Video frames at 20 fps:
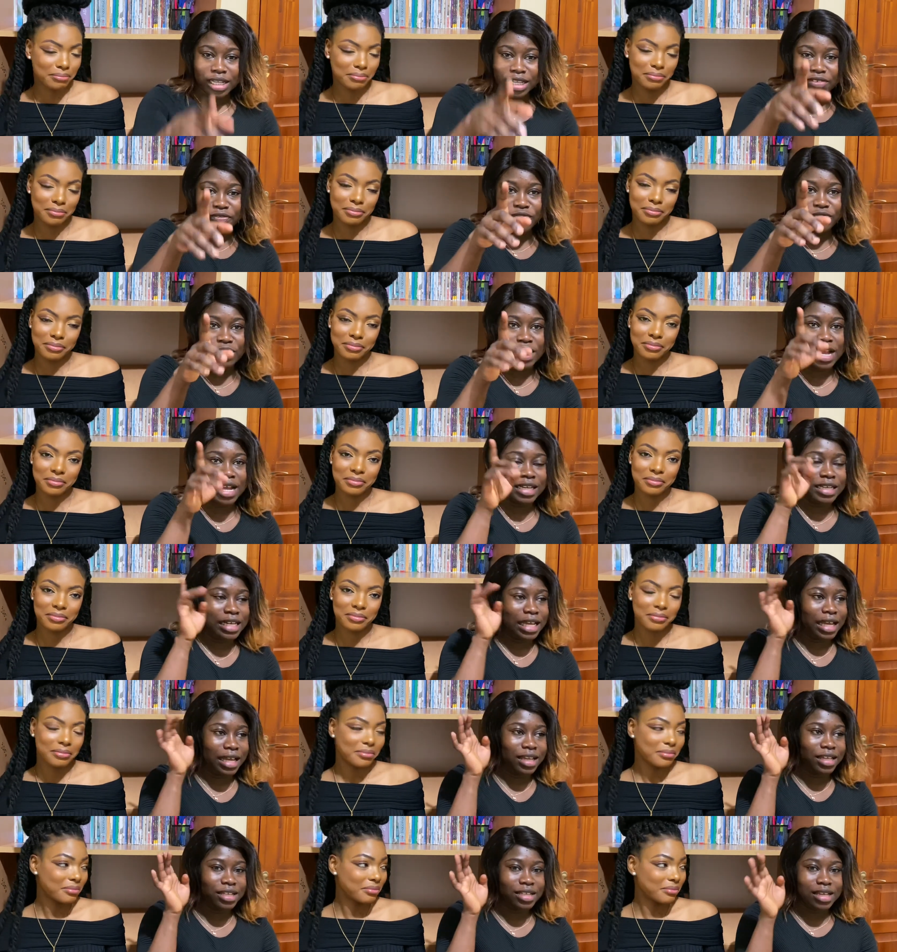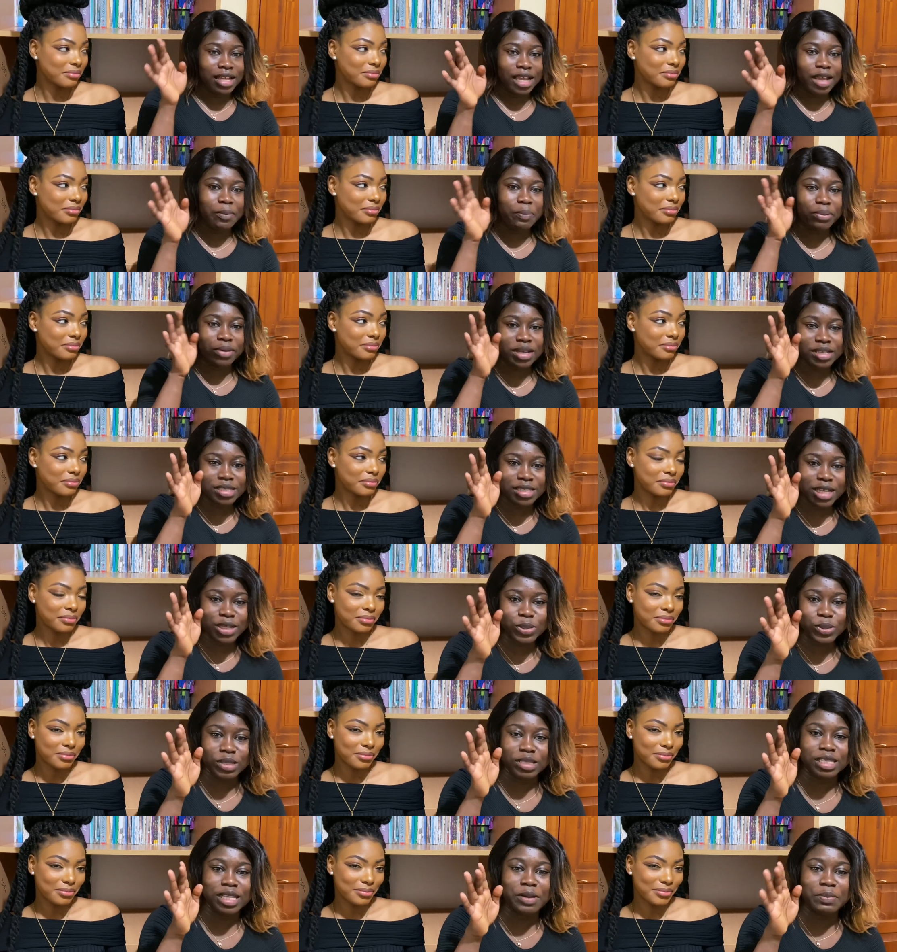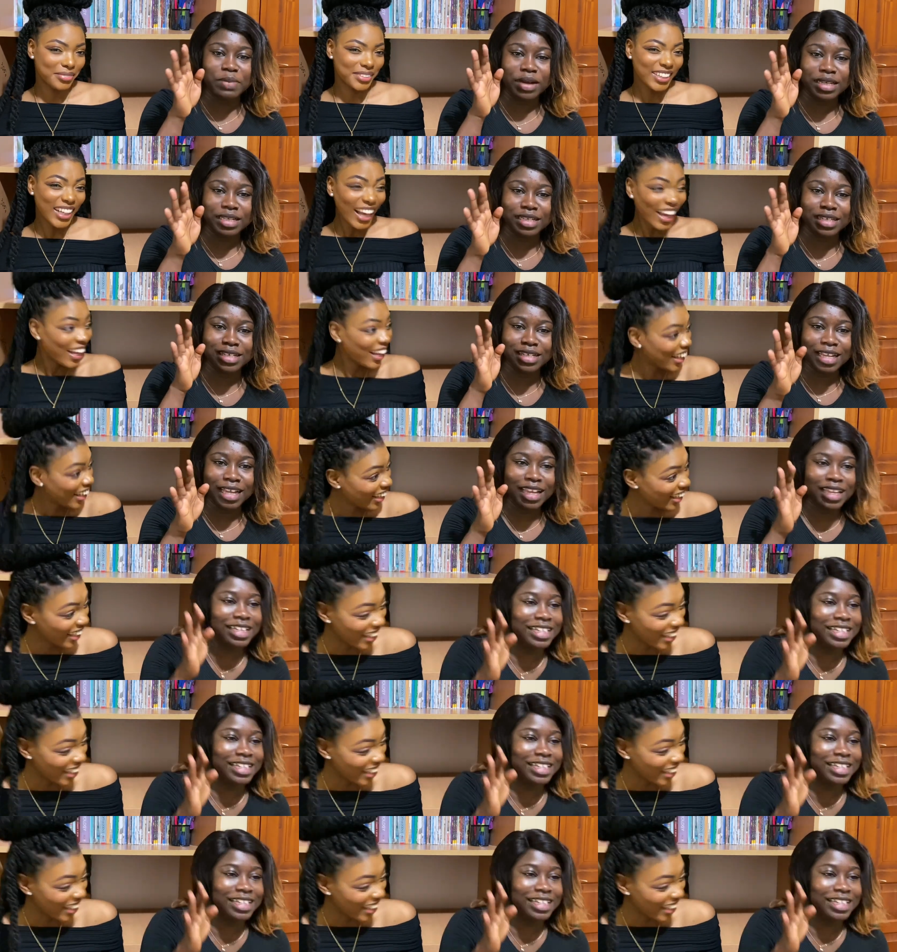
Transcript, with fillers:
Speaker 1: if you're an, a, a president or somebody here,